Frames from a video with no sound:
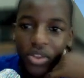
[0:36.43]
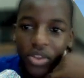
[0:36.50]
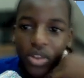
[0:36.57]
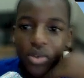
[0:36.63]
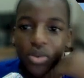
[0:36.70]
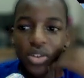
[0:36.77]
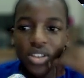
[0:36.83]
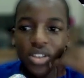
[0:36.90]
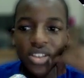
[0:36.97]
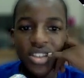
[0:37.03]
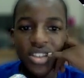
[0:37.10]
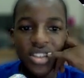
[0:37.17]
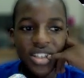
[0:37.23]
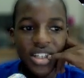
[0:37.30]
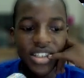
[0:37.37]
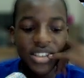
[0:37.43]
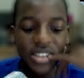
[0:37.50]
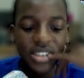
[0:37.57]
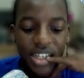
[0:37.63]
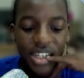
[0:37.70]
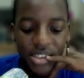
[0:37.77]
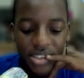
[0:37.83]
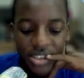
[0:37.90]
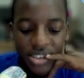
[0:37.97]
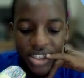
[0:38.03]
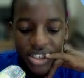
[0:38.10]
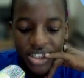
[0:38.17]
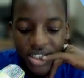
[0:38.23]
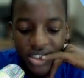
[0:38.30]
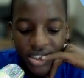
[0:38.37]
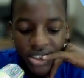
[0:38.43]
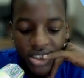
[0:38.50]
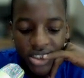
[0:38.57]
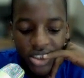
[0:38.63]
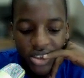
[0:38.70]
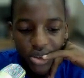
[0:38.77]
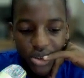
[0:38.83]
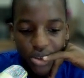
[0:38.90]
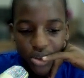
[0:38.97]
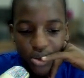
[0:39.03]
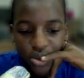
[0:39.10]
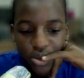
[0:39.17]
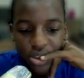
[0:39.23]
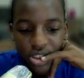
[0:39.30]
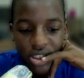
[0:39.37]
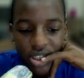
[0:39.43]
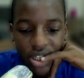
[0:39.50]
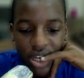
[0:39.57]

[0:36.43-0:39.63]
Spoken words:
What is Scratch? Scratch is an easy to use